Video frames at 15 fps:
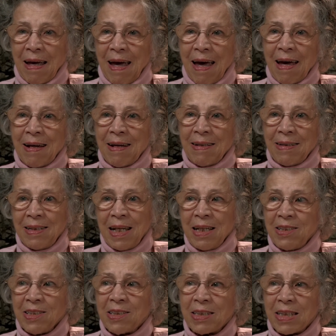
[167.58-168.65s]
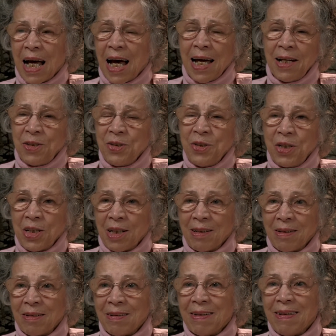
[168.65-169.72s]
And he just died too
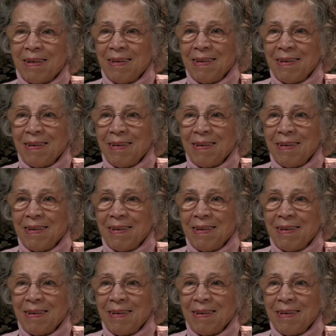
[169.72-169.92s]
young.